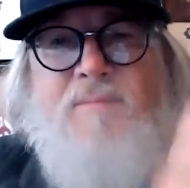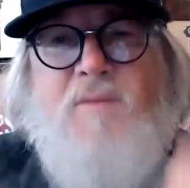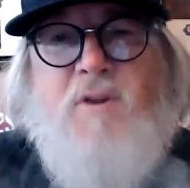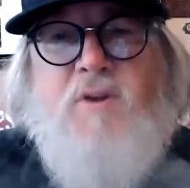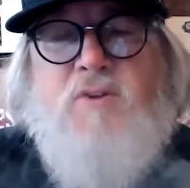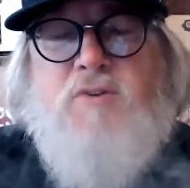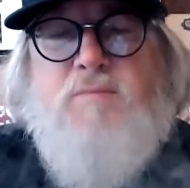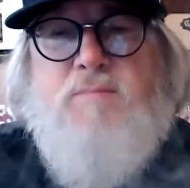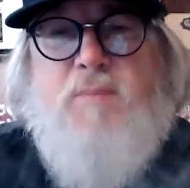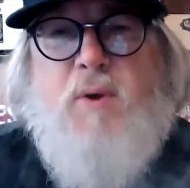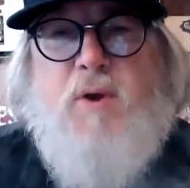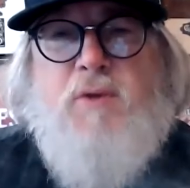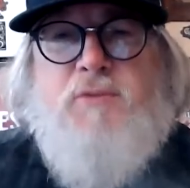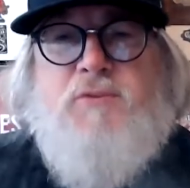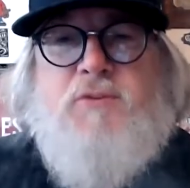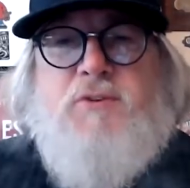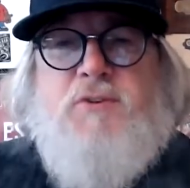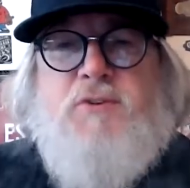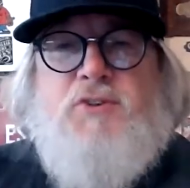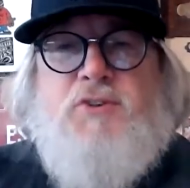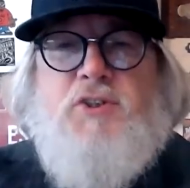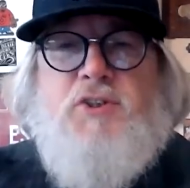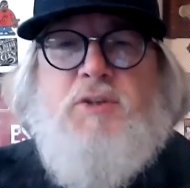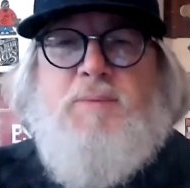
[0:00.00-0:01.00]
it's
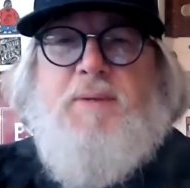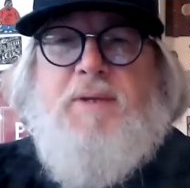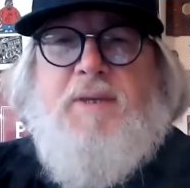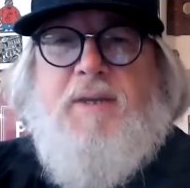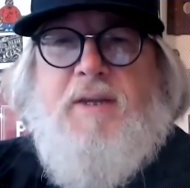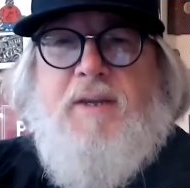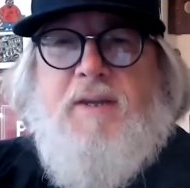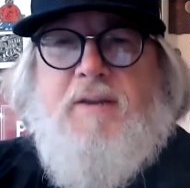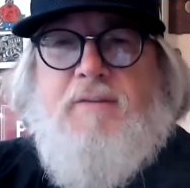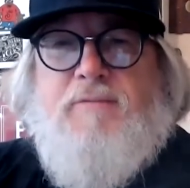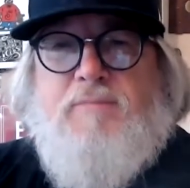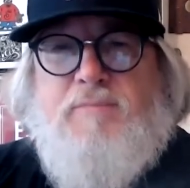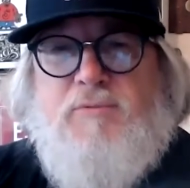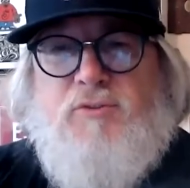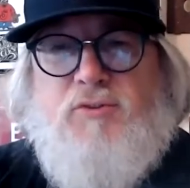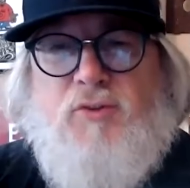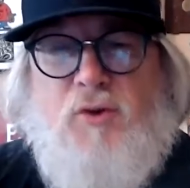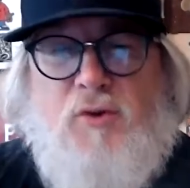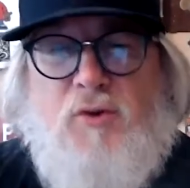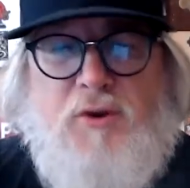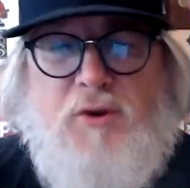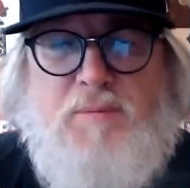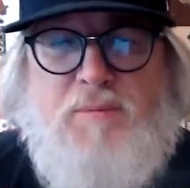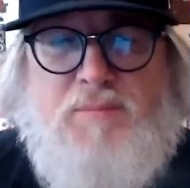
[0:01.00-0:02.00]
Boston Jimmie here from
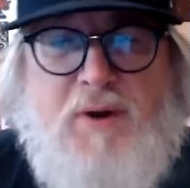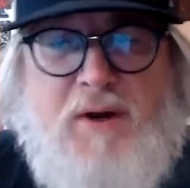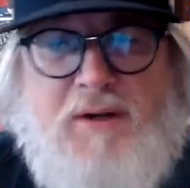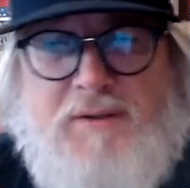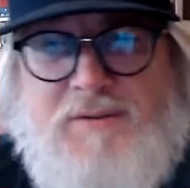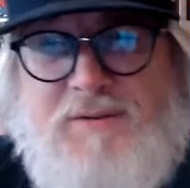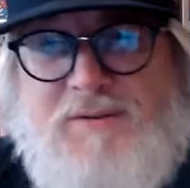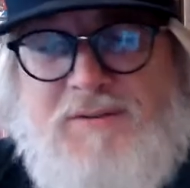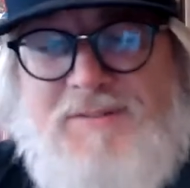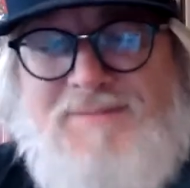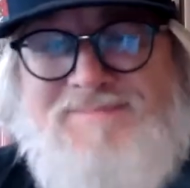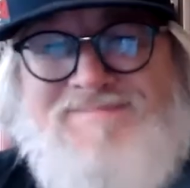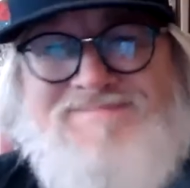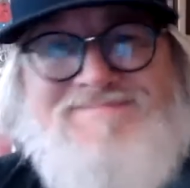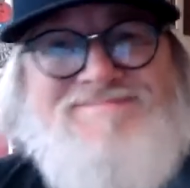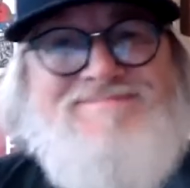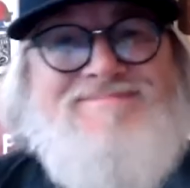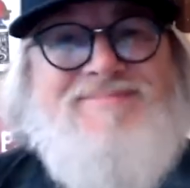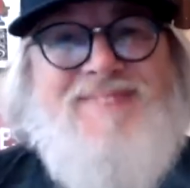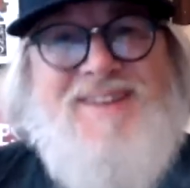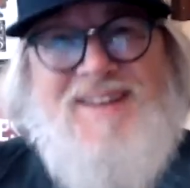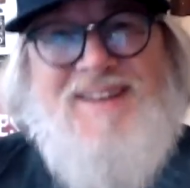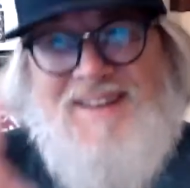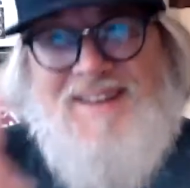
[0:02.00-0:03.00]
Stogie Press.
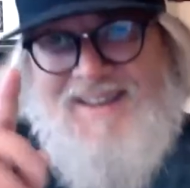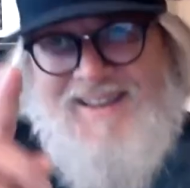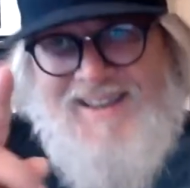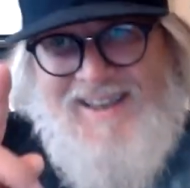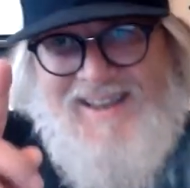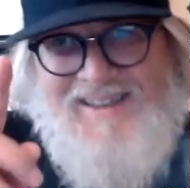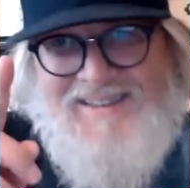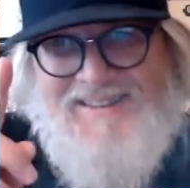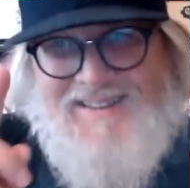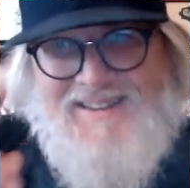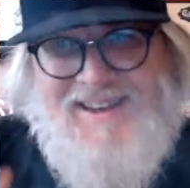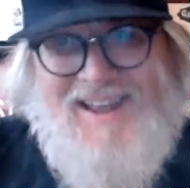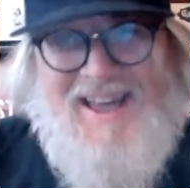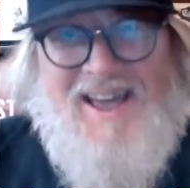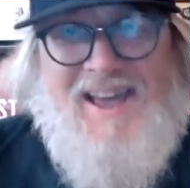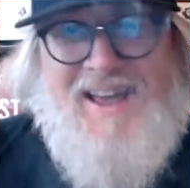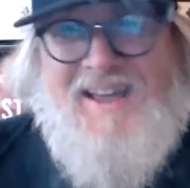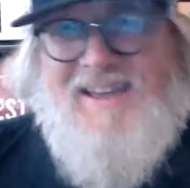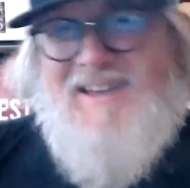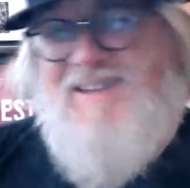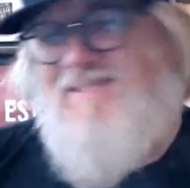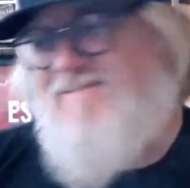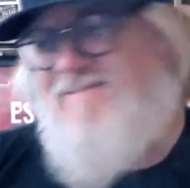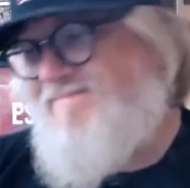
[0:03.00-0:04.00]
And
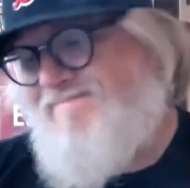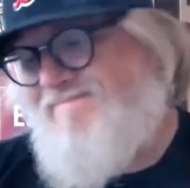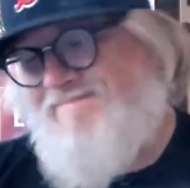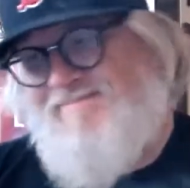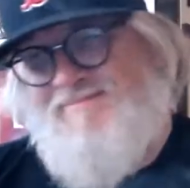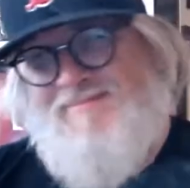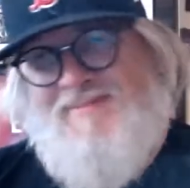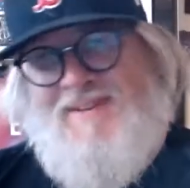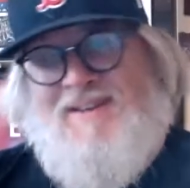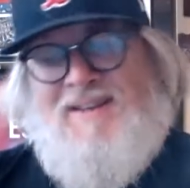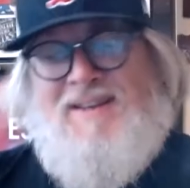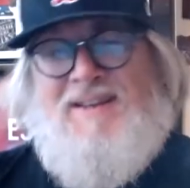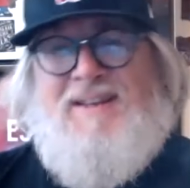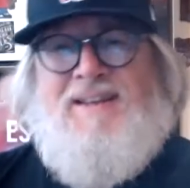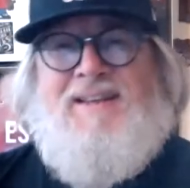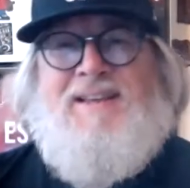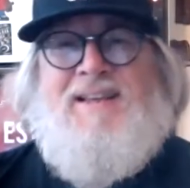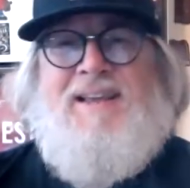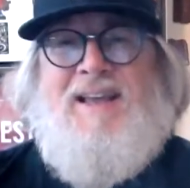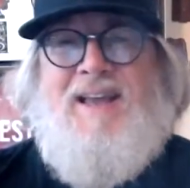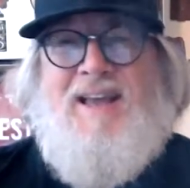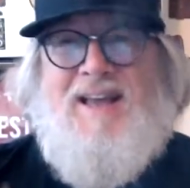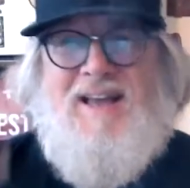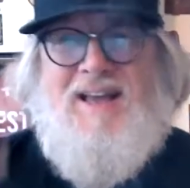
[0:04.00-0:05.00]
today,
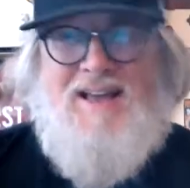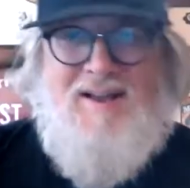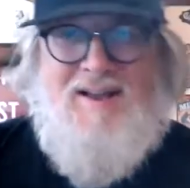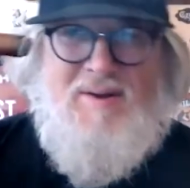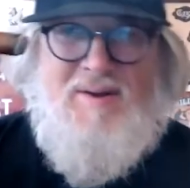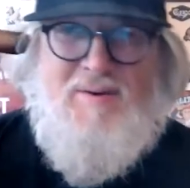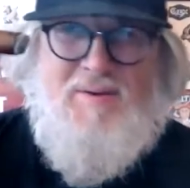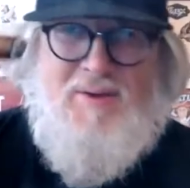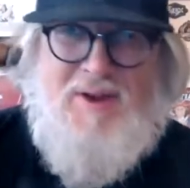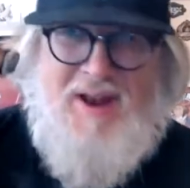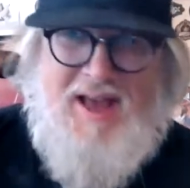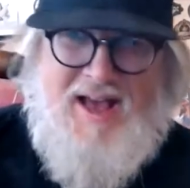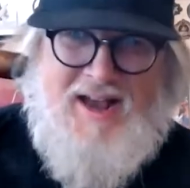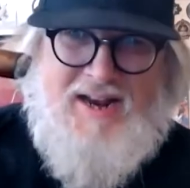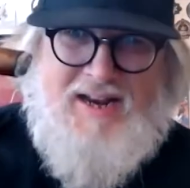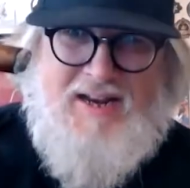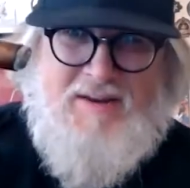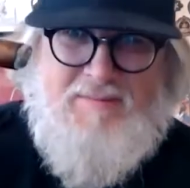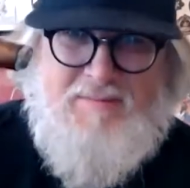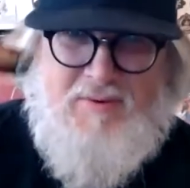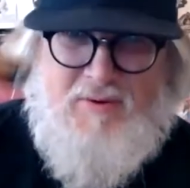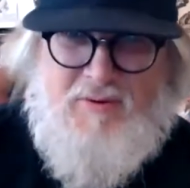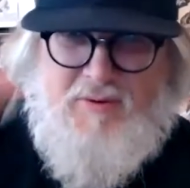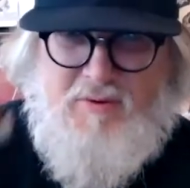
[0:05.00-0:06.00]
we're not
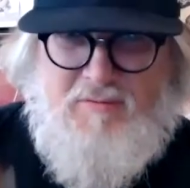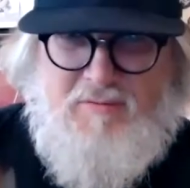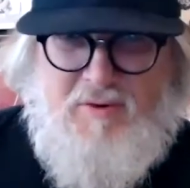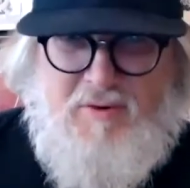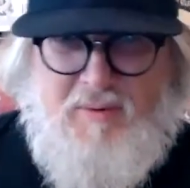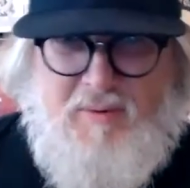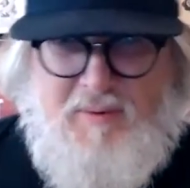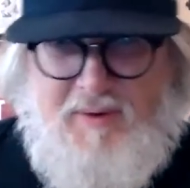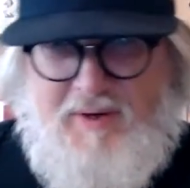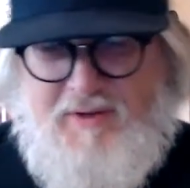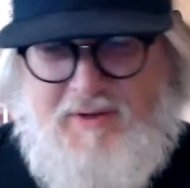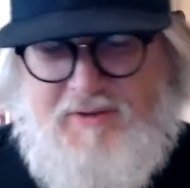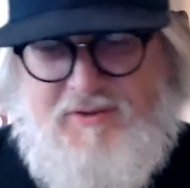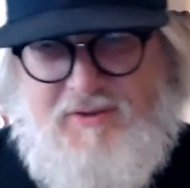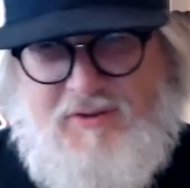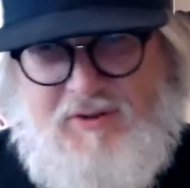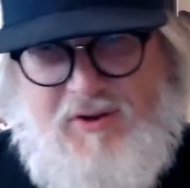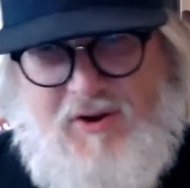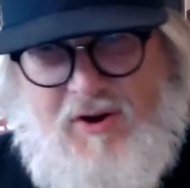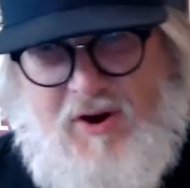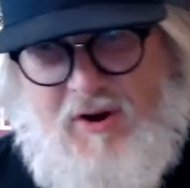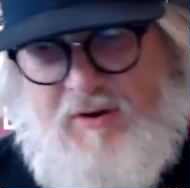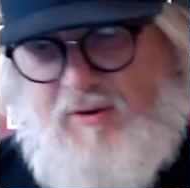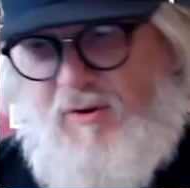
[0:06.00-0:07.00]
going to be reviewing a
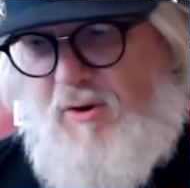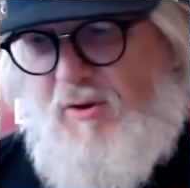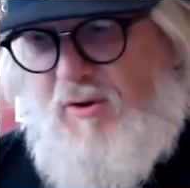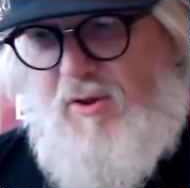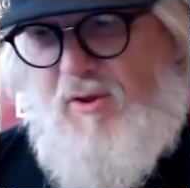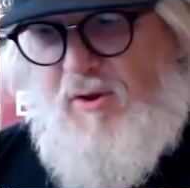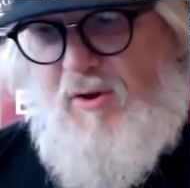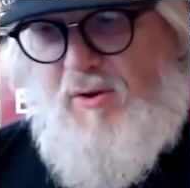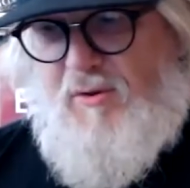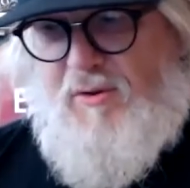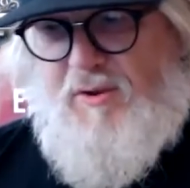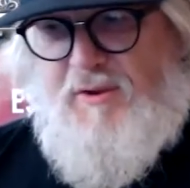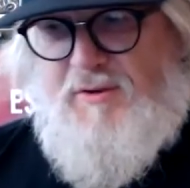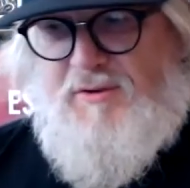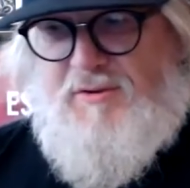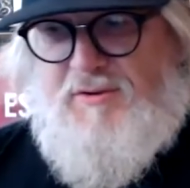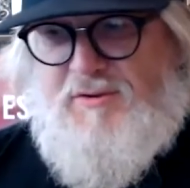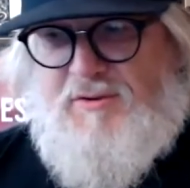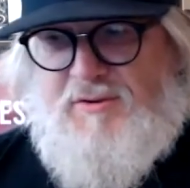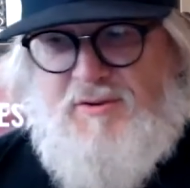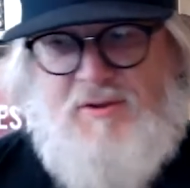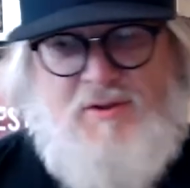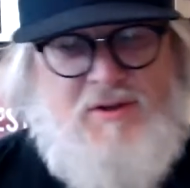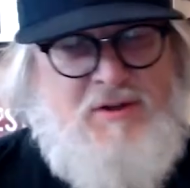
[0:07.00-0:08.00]
cigar, although
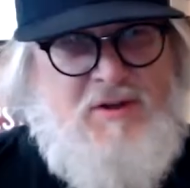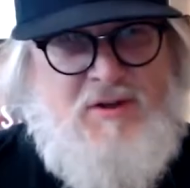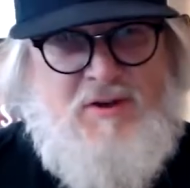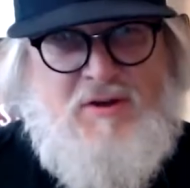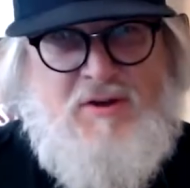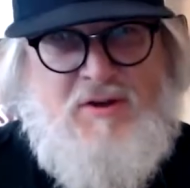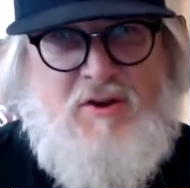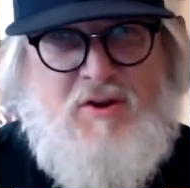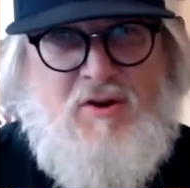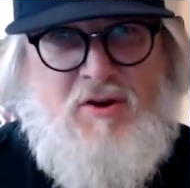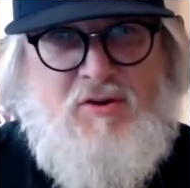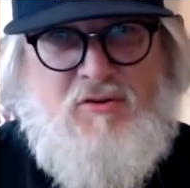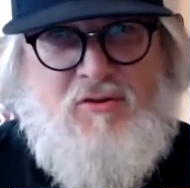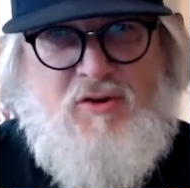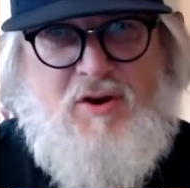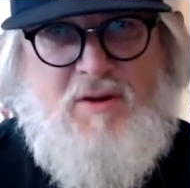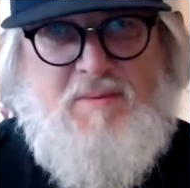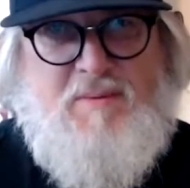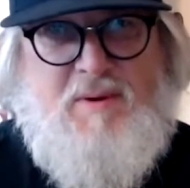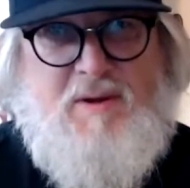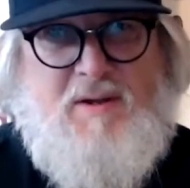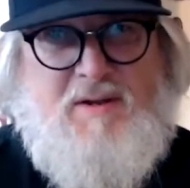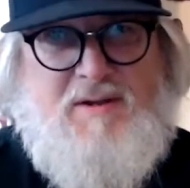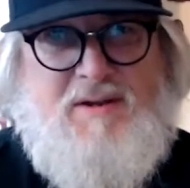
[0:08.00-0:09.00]
this
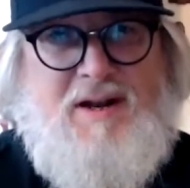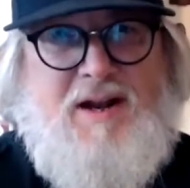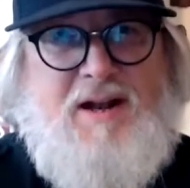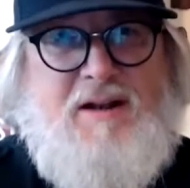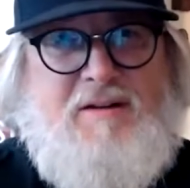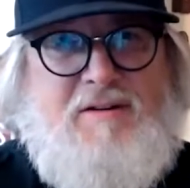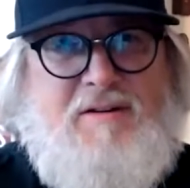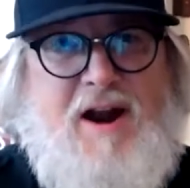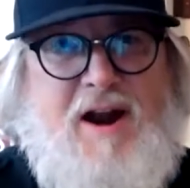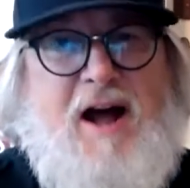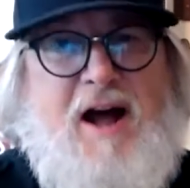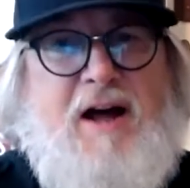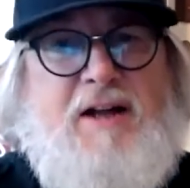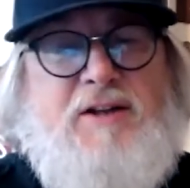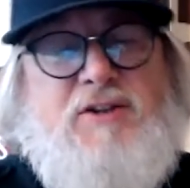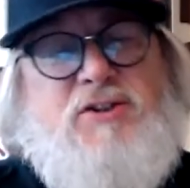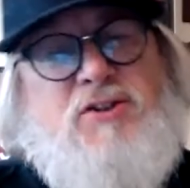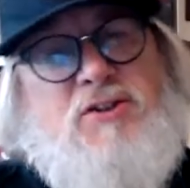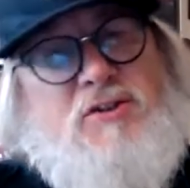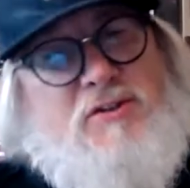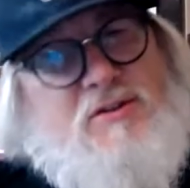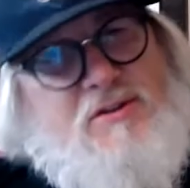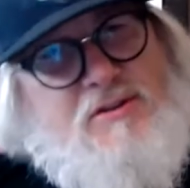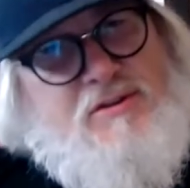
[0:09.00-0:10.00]
Crema de Laranja
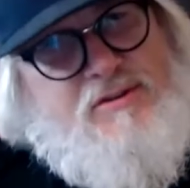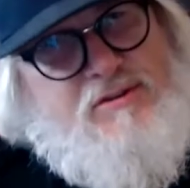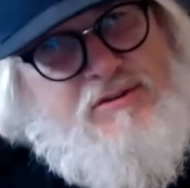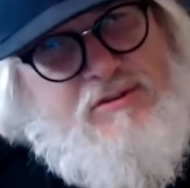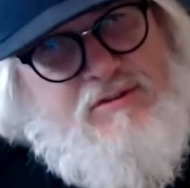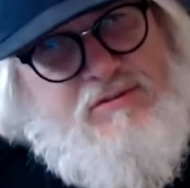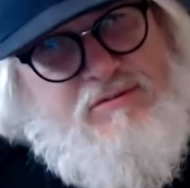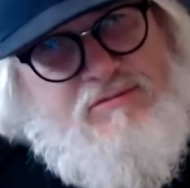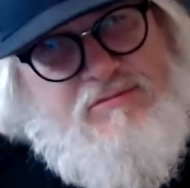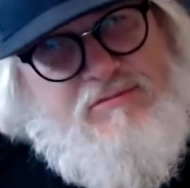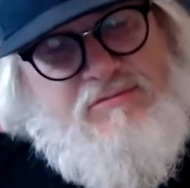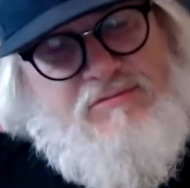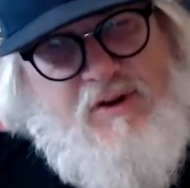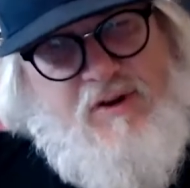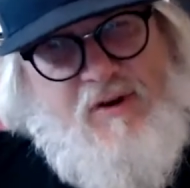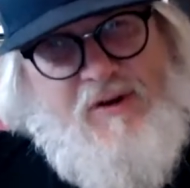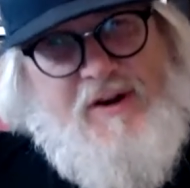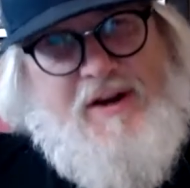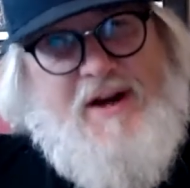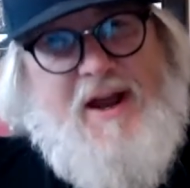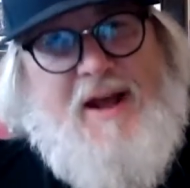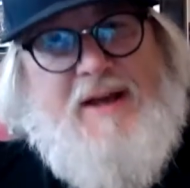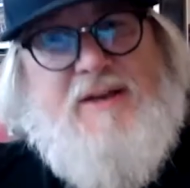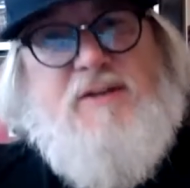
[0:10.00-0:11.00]
is very
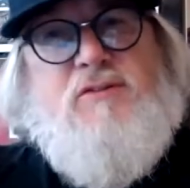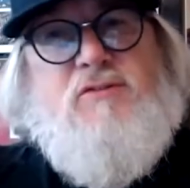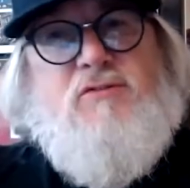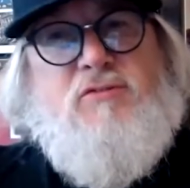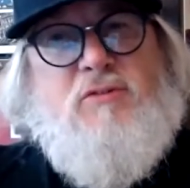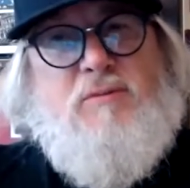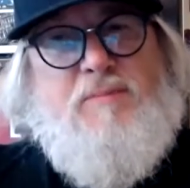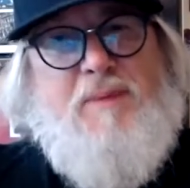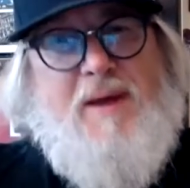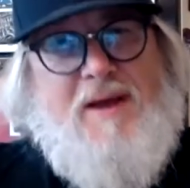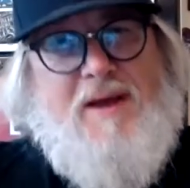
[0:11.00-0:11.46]
nice from